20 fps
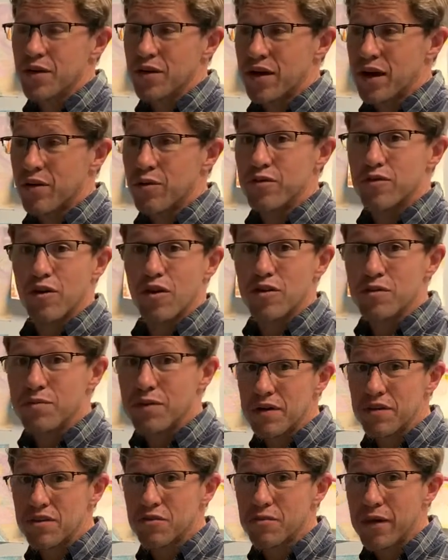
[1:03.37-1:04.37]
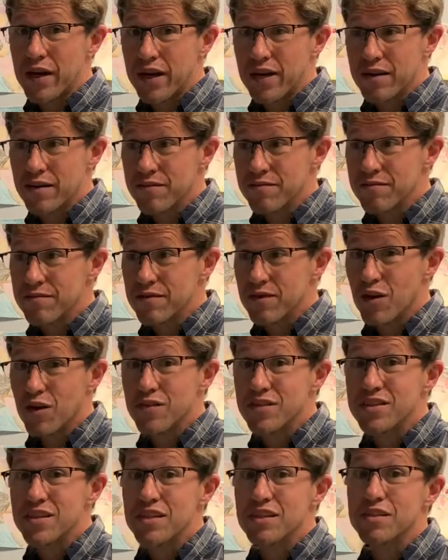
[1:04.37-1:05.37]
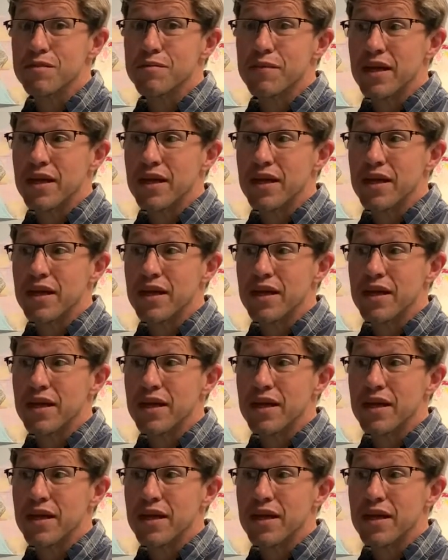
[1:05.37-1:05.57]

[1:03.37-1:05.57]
Okay, we've talked the somatic nervous system.